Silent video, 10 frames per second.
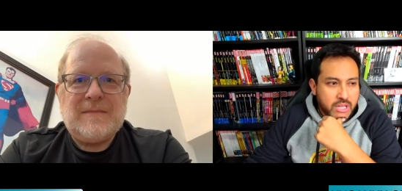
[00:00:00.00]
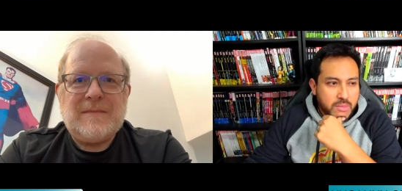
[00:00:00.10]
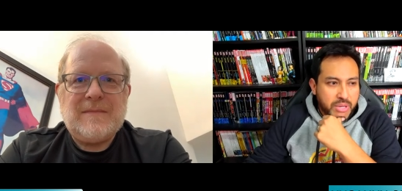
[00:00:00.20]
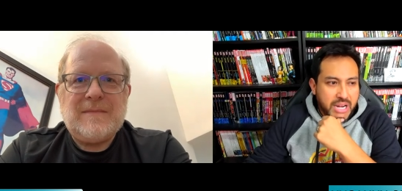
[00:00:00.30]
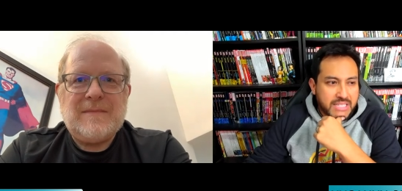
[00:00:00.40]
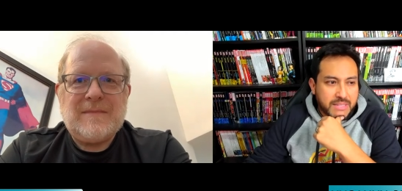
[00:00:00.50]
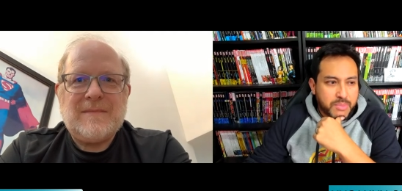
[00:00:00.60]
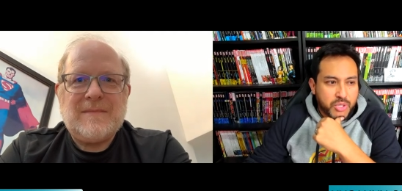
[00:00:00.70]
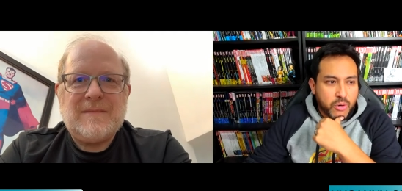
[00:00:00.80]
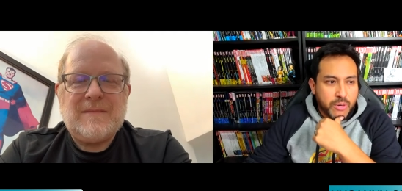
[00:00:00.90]
Speaker 1: but has
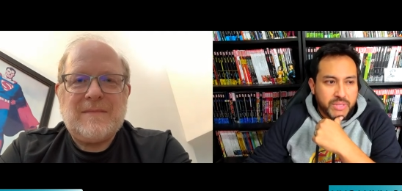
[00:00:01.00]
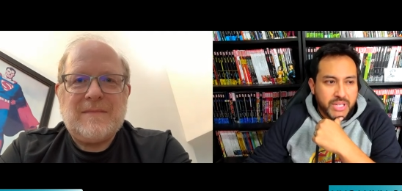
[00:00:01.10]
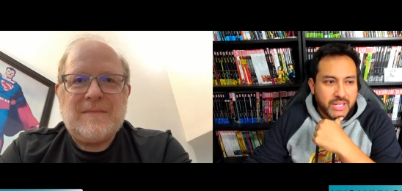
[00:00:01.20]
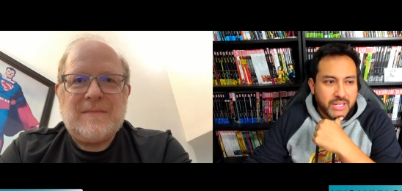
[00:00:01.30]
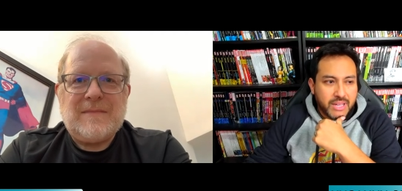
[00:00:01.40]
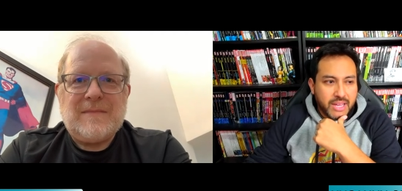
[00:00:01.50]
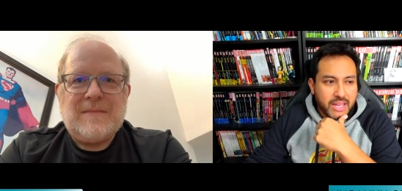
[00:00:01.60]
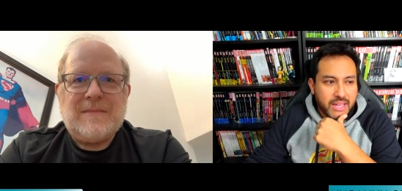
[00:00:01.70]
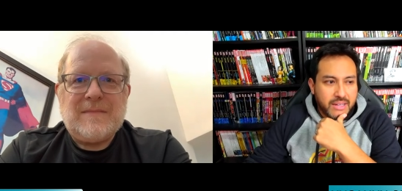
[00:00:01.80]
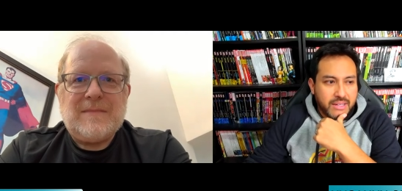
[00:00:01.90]
absorbed it
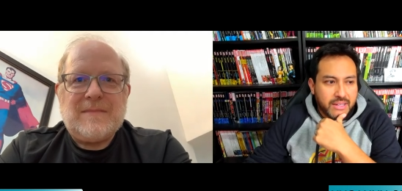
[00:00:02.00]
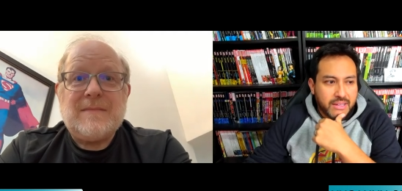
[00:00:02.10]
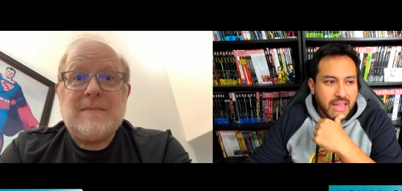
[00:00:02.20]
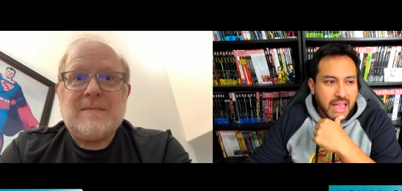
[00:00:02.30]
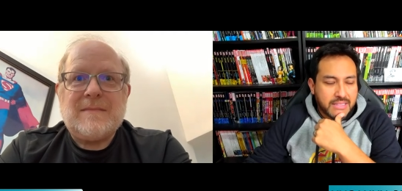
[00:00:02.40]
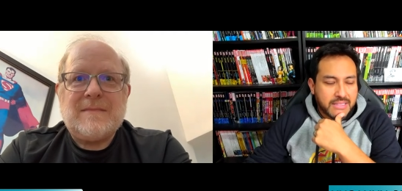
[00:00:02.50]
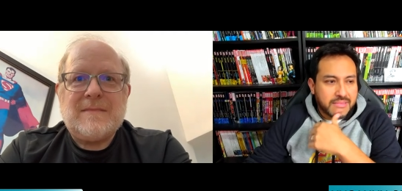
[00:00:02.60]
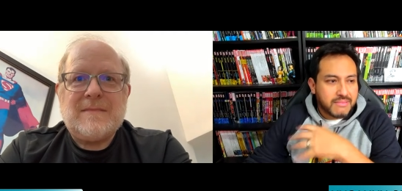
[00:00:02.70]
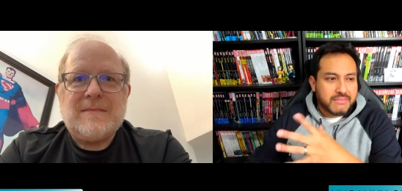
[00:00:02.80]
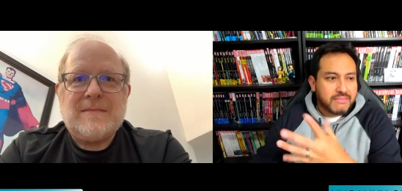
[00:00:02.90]
and has,
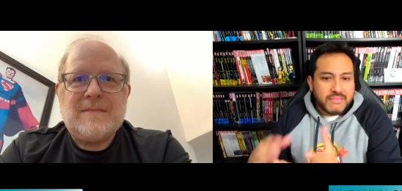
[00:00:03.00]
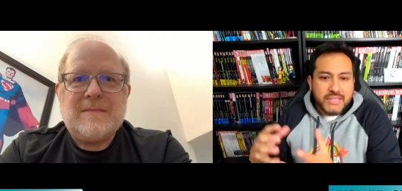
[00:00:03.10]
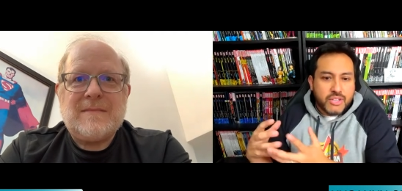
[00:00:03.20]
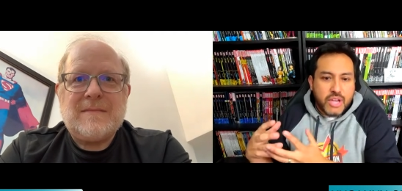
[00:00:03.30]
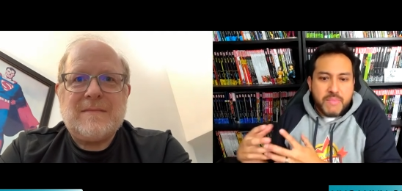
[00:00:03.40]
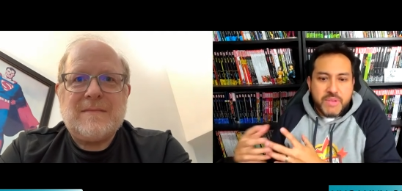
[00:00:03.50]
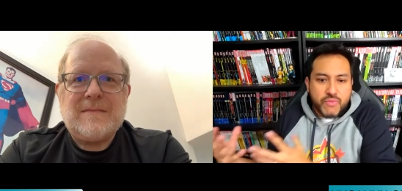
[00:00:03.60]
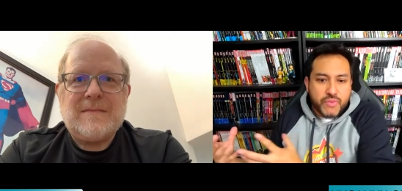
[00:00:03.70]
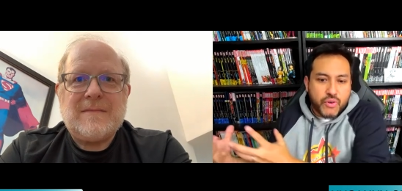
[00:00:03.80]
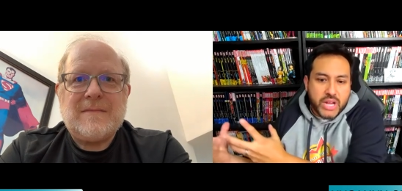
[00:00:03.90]
I mean, you've
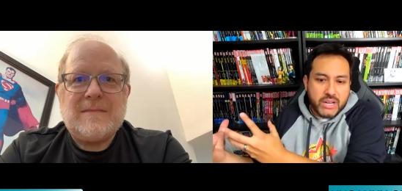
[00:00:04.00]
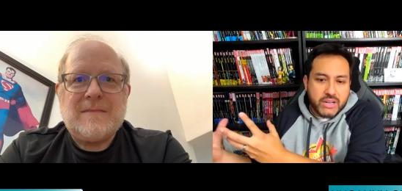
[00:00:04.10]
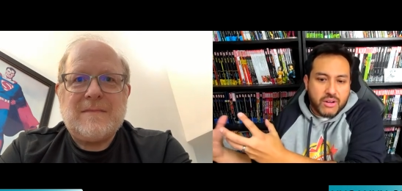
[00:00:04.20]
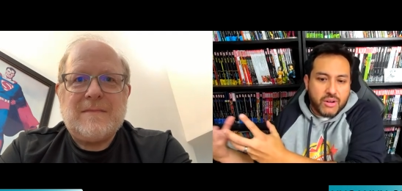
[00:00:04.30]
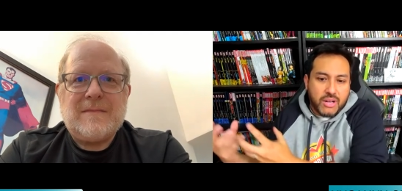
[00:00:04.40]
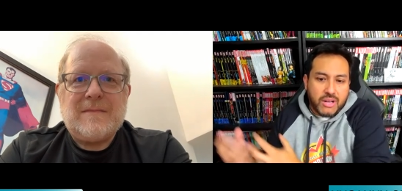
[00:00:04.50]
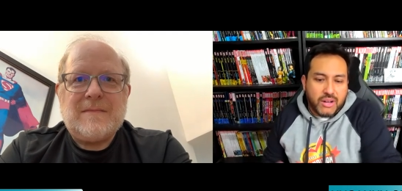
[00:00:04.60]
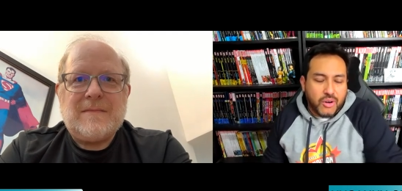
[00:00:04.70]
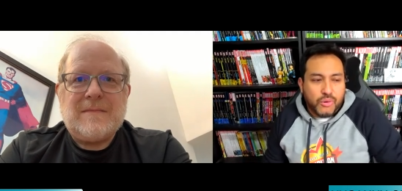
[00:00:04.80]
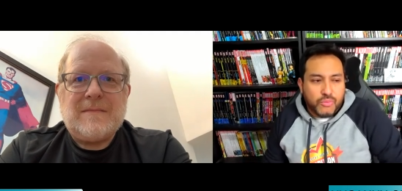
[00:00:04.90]
created a, a
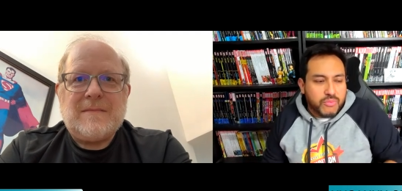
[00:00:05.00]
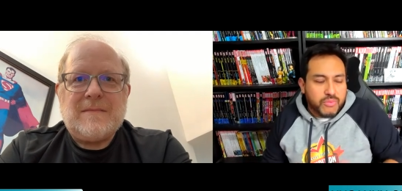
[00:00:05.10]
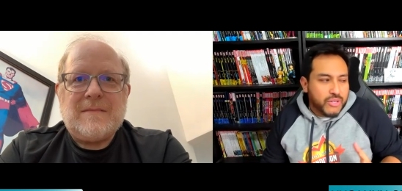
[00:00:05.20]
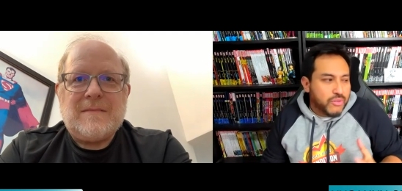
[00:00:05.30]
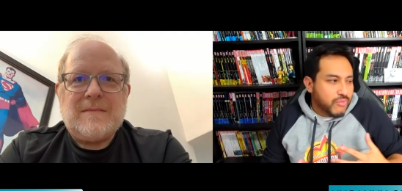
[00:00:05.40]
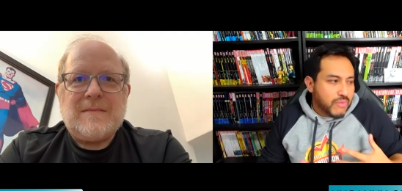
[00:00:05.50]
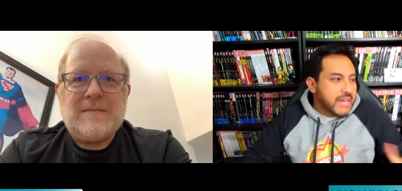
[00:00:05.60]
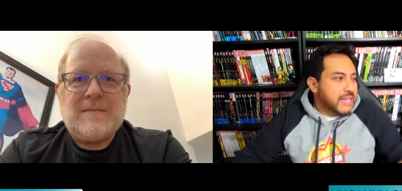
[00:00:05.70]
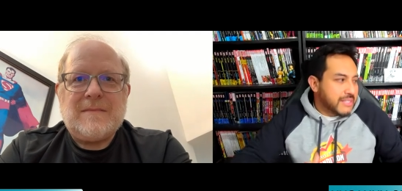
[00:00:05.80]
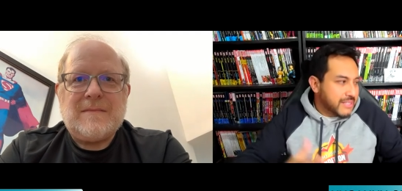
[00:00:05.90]
whole new
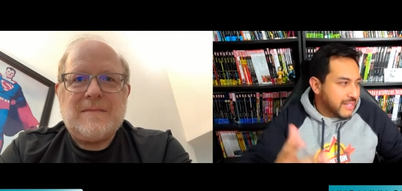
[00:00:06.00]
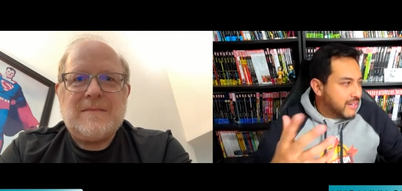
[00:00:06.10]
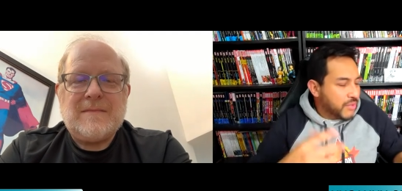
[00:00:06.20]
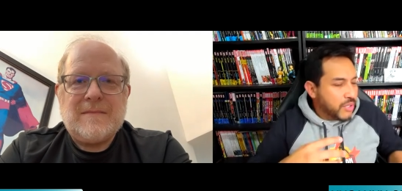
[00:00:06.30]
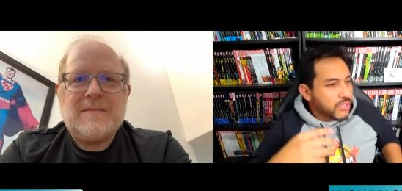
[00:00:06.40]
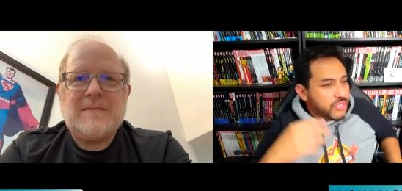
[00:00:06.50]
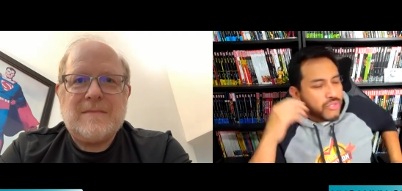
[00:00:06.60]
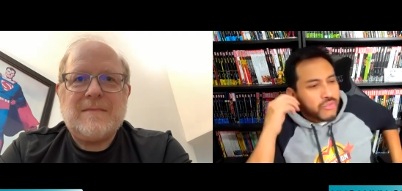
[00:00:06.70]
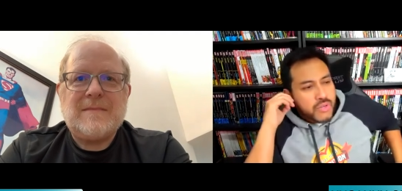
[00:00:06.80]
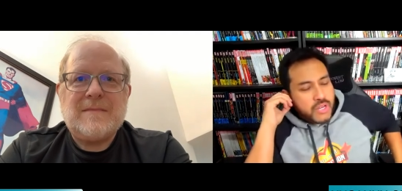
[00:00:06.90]
writing style for all these
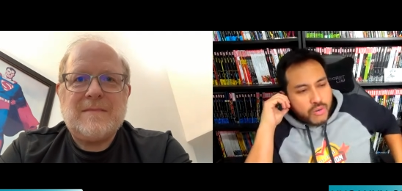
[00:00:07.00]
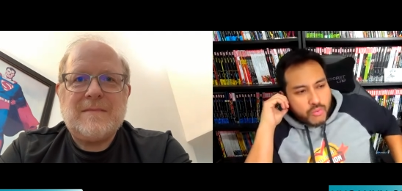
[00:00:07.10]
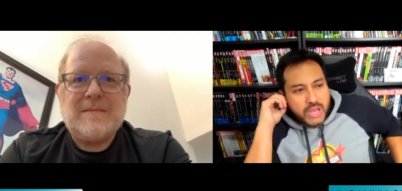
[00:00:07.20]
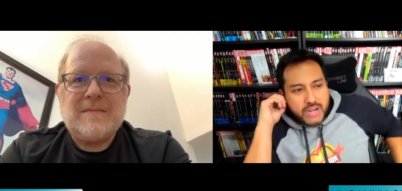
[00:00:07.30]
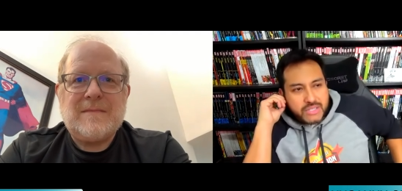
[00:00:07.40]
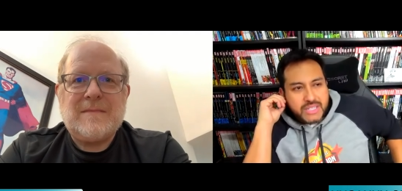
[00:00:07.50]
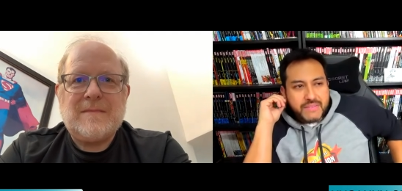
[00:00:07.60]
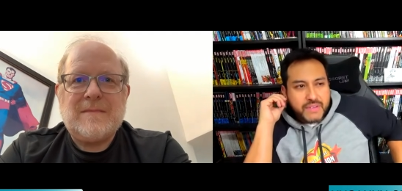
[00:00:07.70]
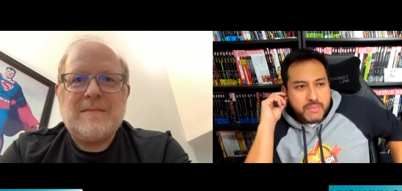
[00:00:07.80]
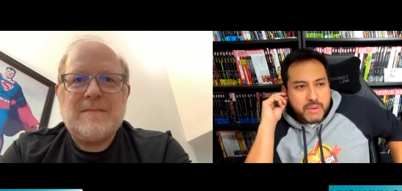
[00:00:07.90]
new writers that have
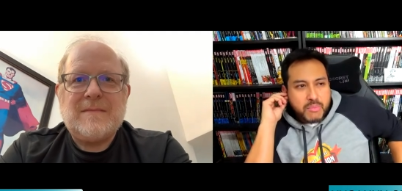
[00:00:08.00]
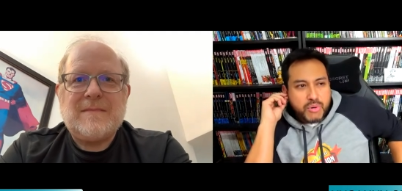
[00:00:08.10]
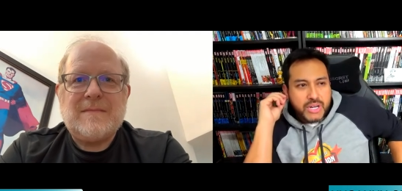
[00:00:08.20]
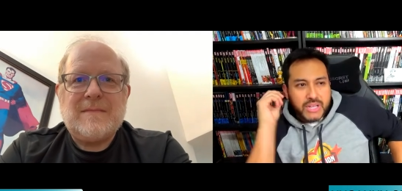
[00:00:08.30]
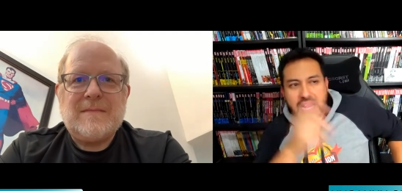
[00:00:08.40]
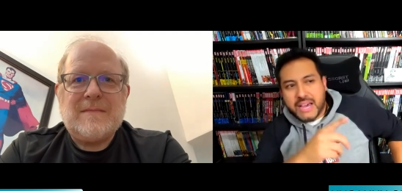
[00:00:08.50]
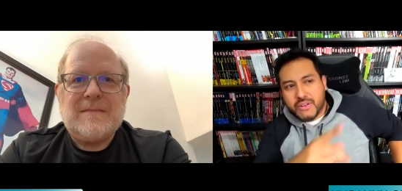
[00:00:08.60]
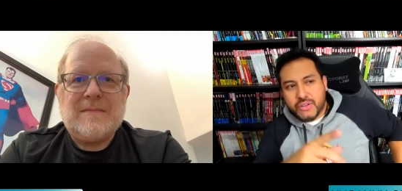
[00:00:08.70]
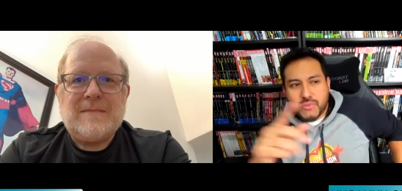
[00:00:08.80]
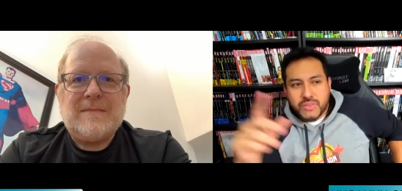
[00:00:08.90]
come on board, like how to
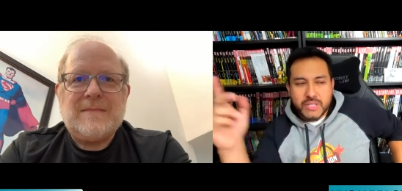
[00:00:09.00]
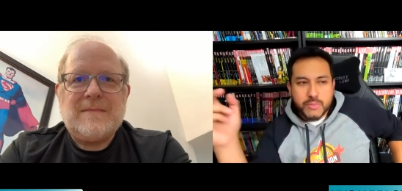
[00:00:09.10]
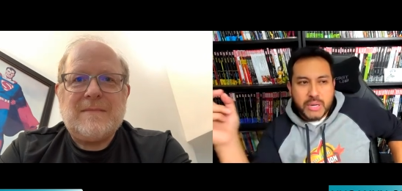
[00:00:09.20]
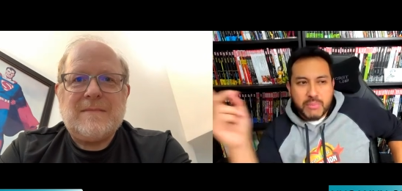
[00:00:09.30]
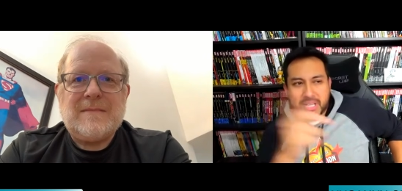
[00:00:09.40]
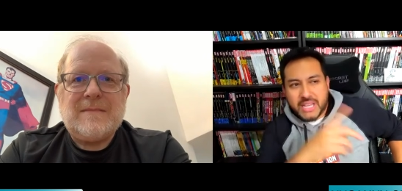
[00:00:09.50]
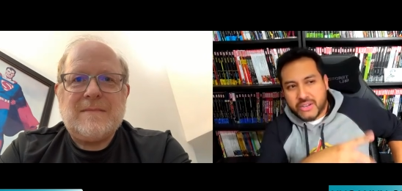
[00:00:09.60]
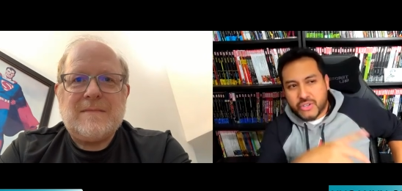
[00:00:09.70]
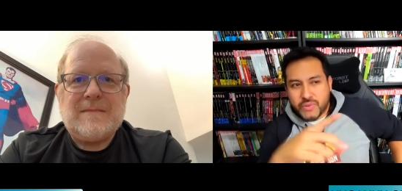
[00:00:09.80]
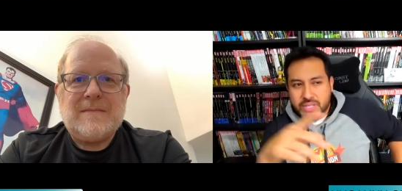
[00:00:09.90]
do things properly, how to
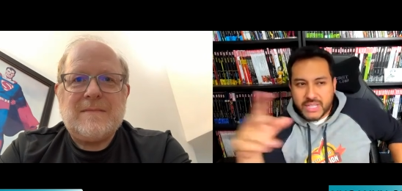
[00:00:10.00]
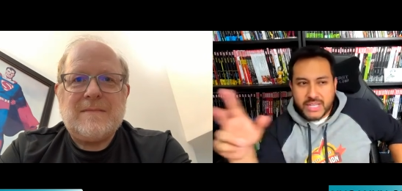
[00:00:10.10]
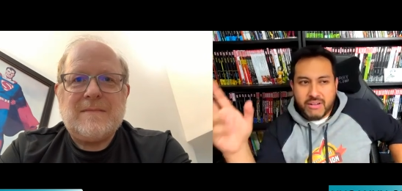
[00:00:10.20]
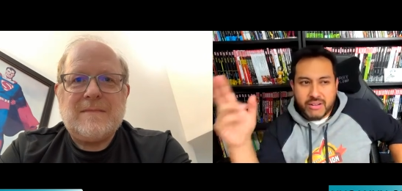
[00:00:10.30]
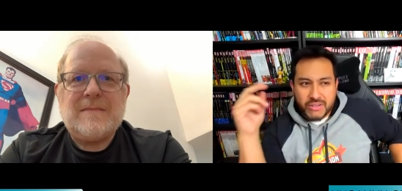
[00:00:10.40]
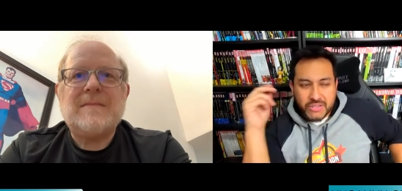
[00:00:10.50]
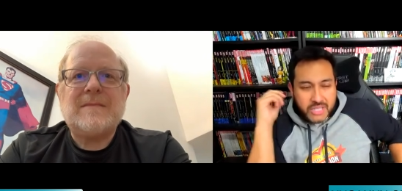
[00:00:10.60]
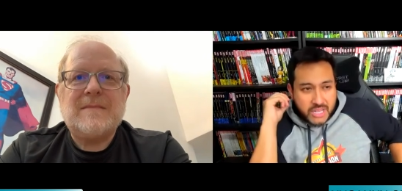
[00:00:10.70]
treat the characters